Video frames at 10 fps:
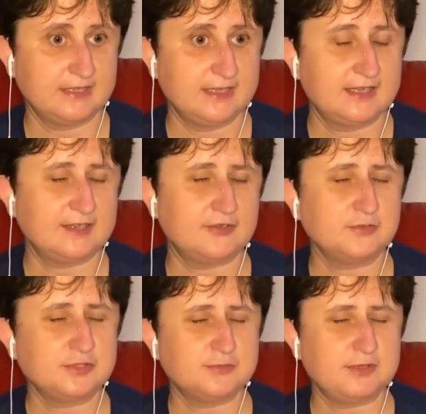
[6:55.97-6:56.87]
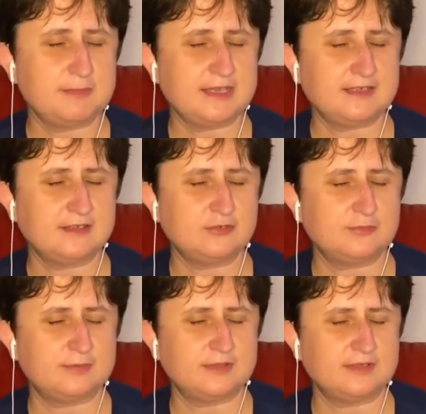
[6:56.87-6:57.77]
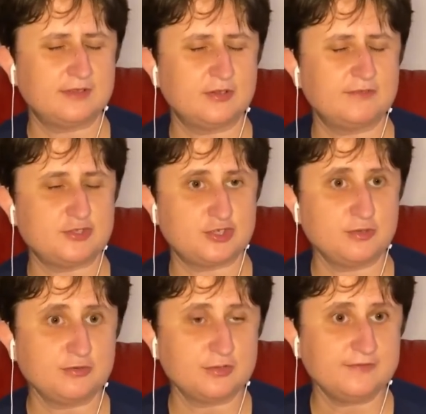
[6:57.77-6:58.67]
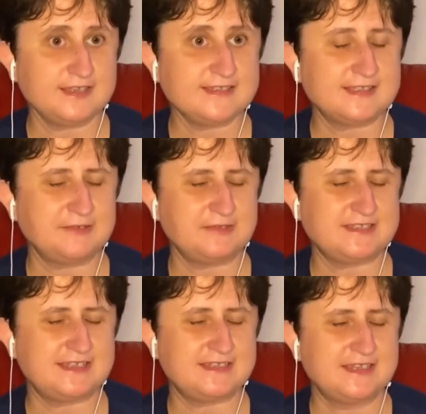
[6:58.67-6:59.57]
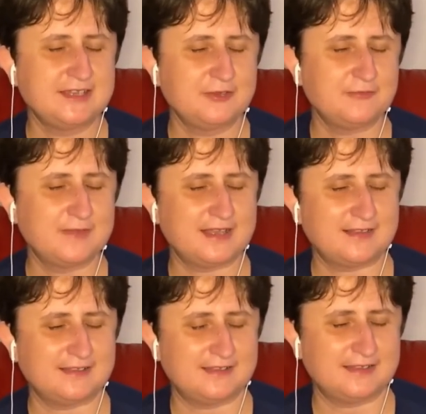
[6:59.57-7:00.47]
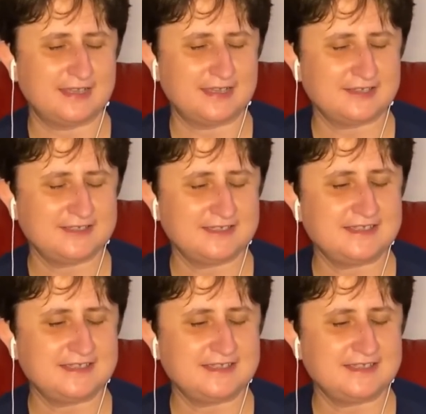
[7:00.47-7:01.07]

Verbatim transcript: And also we made a little of a joke of this and we said, well, actually it's